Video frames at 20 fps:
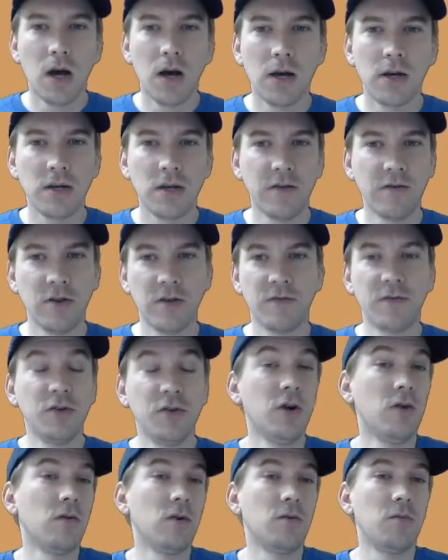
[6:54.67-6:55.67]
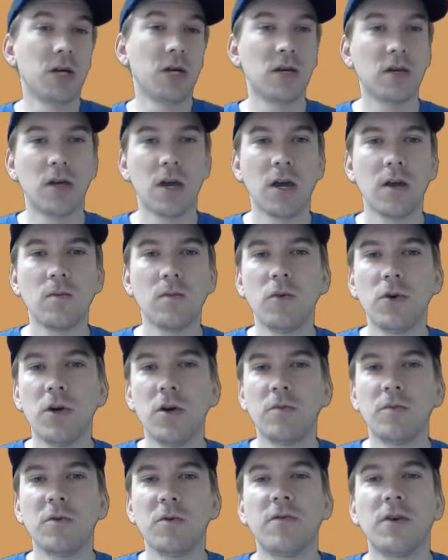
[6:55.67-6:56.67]
Even if you don't want to make a game, we
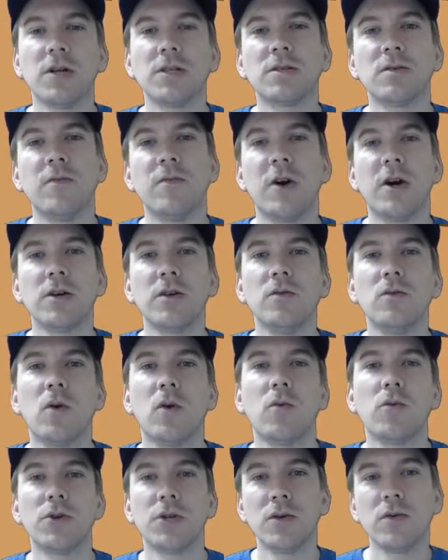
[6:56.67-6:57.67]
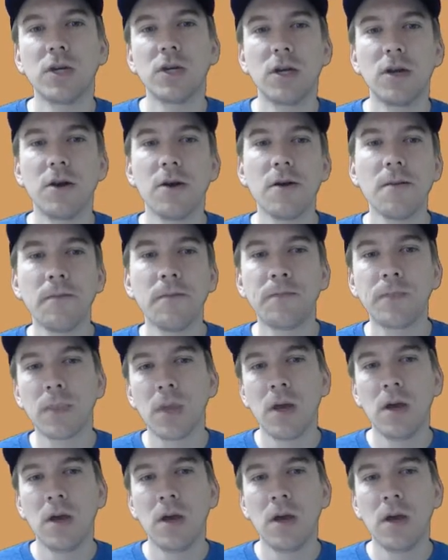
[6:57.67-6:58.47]
hope you'll find some value in what we're doing here.